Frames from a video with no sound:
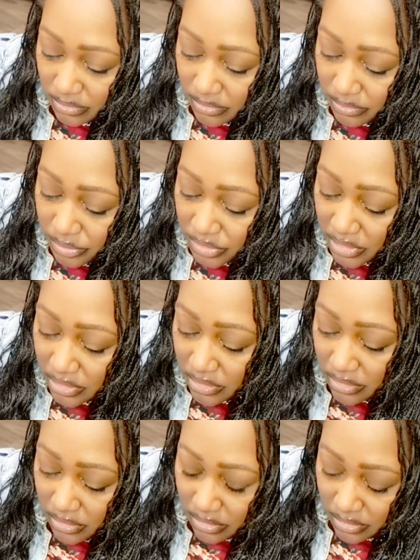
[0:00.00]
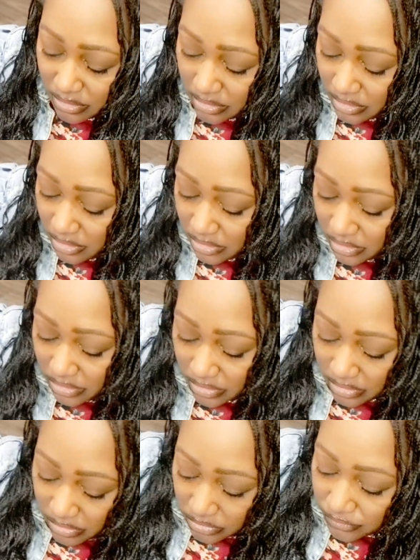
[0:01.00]
Put it
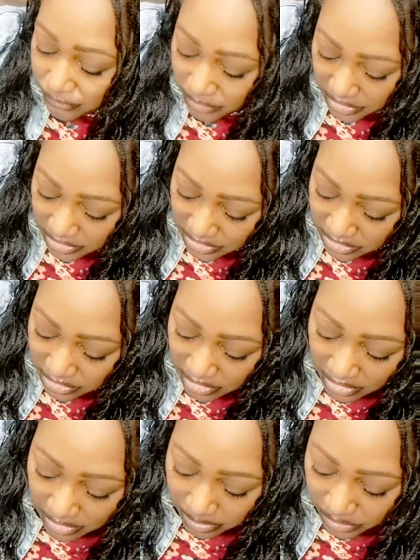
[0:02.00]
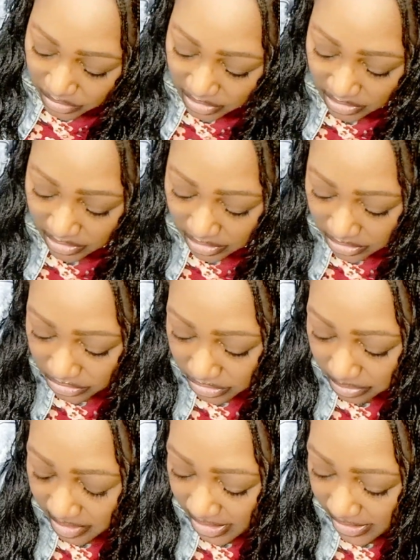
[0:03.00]
on the fridge. Put it in
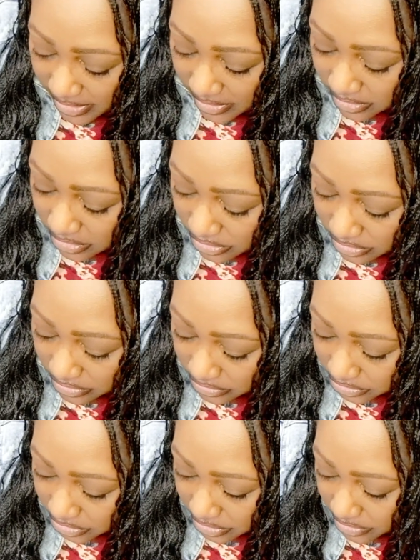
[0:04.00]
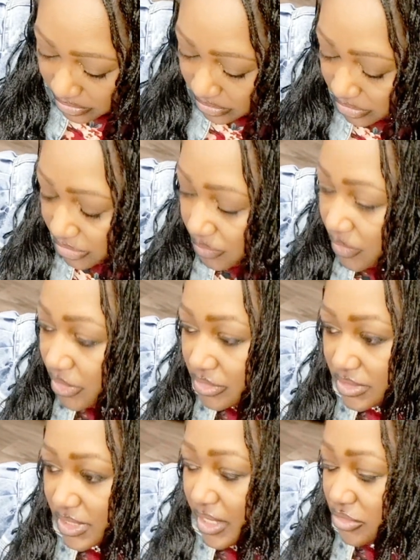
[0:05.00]
your bag, your work
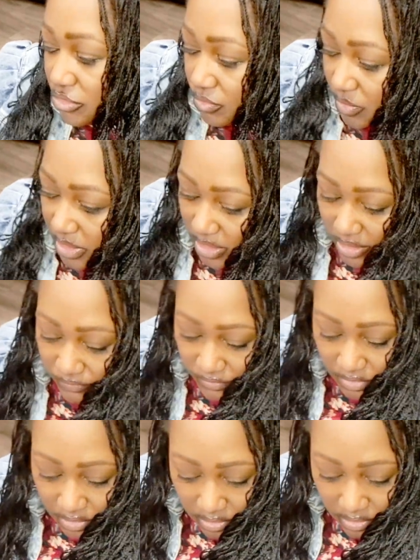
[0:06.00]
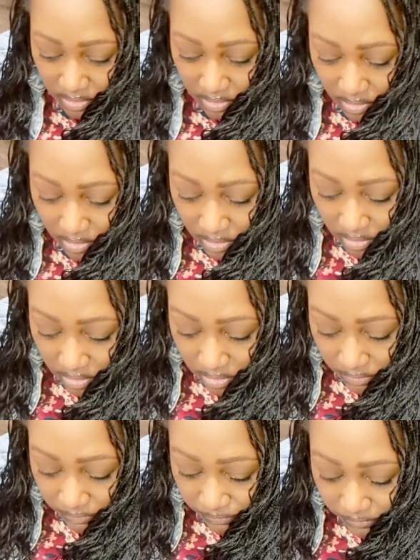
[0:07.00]
satchel, whatever.
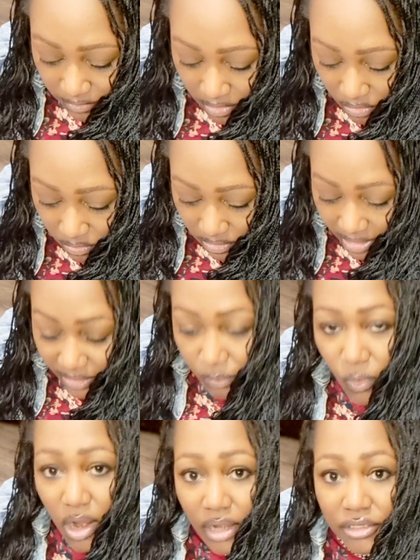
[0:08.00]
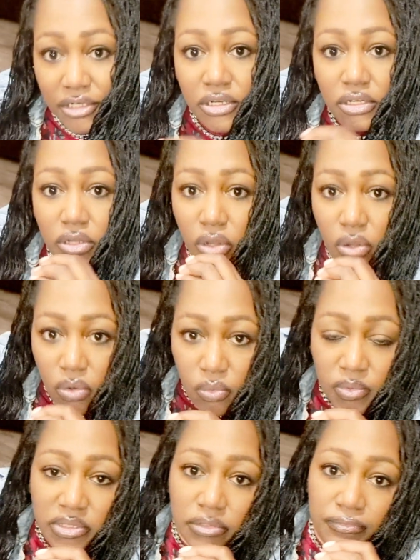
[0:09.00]
Flow like water. Go
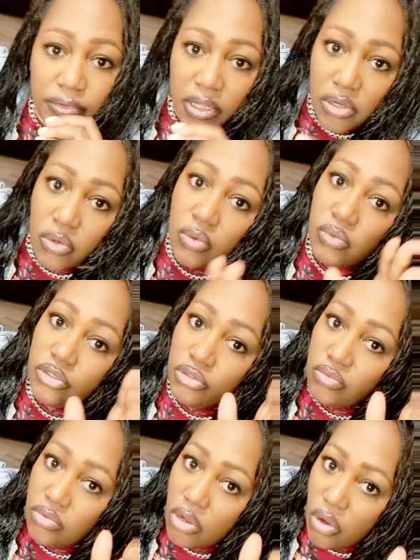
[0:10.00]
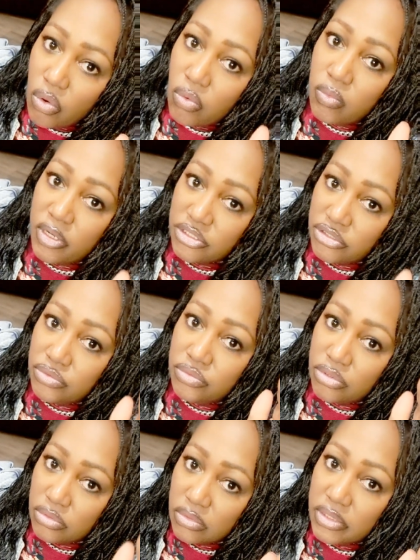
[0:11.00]
with the flow. You know what you're
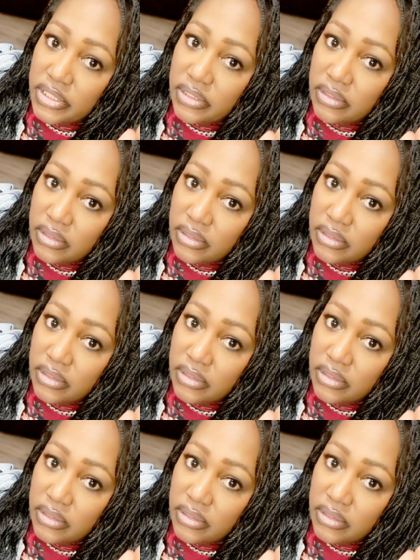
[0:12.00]
doing.